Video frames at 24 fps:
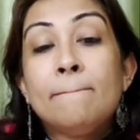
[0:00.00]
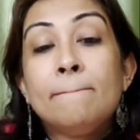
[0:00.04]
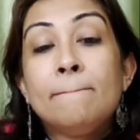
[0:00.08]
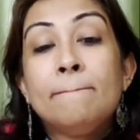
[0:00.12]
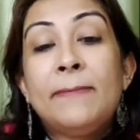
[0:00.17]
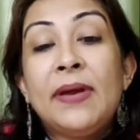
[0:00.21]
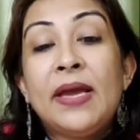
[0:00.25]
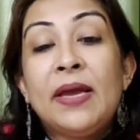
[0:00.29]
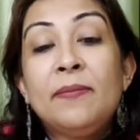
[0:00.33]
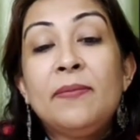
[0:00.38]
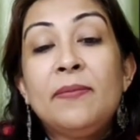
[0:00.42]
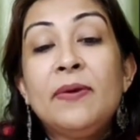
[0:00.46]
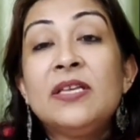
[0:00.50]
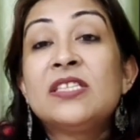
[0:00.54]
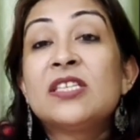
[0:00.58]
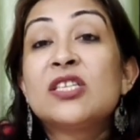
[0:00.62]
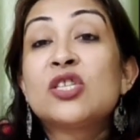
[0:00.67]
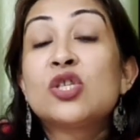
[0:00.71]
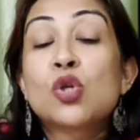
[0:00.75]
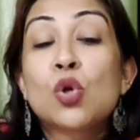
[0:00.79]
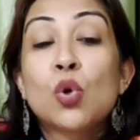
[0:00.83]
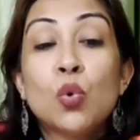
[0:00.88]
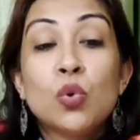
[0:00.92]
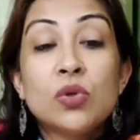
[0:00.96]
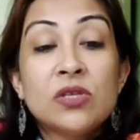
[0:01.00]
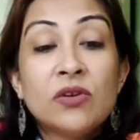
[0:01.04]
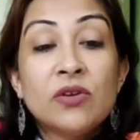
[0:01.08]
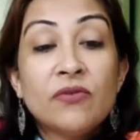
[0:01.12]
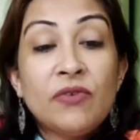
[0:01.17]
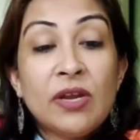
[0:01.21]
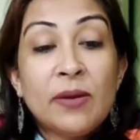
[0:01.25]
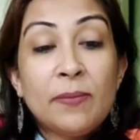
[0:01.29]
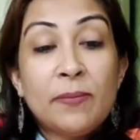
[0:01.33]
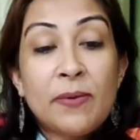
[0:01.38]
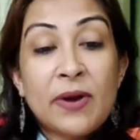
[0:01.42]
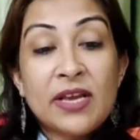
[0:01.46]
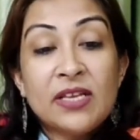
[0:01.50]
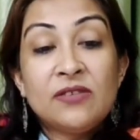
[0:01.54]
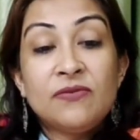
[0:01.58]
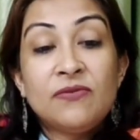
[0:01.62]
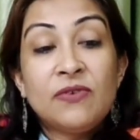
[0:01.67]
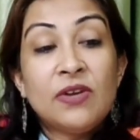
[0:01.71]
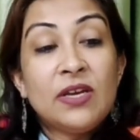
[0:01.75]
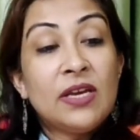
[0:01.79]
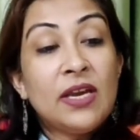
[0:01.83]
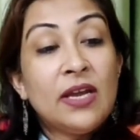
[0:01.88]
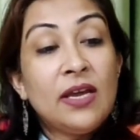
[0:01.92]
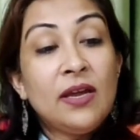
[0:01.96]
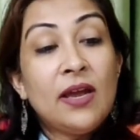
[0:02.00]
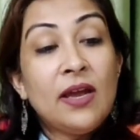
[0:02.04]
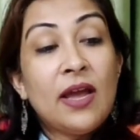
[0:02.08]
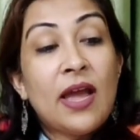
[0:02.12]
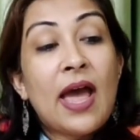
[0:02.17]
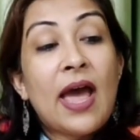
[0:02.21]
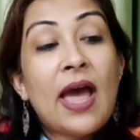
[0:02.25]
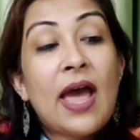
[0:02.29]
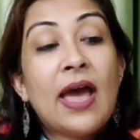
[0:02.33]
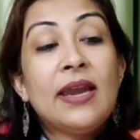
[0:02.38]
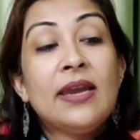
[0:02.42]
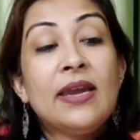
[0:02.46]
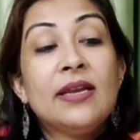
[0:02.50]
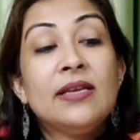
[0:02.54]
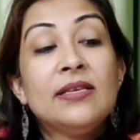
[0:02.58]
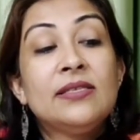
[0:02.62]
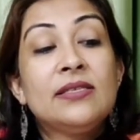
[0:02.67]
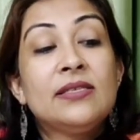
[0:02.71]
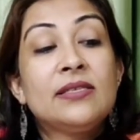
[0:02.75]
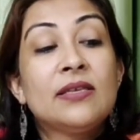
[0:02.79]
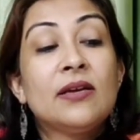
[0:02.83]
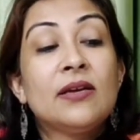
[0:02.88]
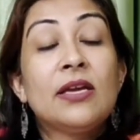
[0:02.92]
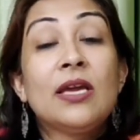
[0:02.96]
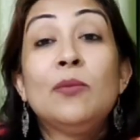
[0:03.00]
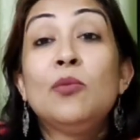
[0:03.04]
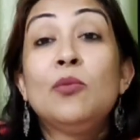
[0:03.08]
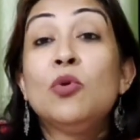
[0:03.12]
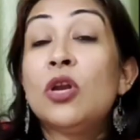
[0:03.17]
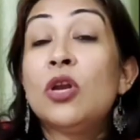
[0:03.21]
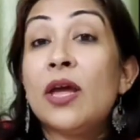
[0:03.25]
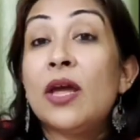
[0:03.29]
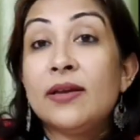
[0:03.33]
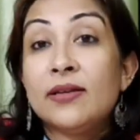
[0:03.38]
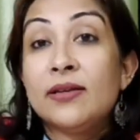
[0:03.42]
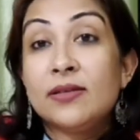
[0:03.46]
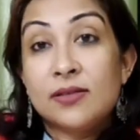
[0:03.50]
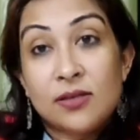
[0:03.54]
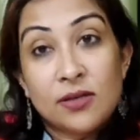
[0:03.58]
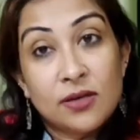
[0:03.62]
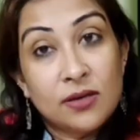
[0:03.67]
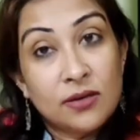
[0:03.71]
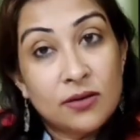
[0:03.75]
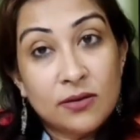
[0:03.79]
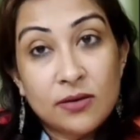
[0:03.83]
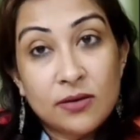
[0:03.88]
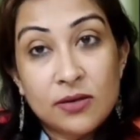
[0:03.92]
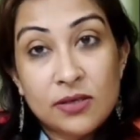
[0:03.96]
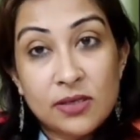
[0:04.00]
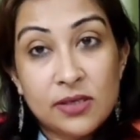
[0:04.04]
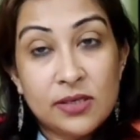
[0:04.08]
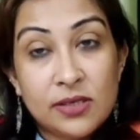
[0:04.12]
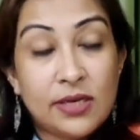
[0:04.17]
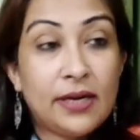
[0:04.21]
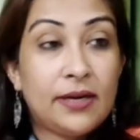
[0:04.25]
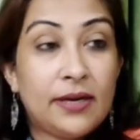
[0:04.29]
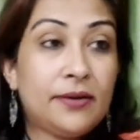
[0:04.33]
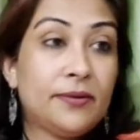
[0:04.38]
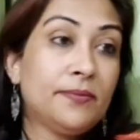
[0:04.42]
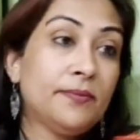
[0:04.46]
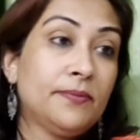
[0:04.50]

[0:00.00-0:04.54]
Baby is exclusively breastfeeding and is immunized till date.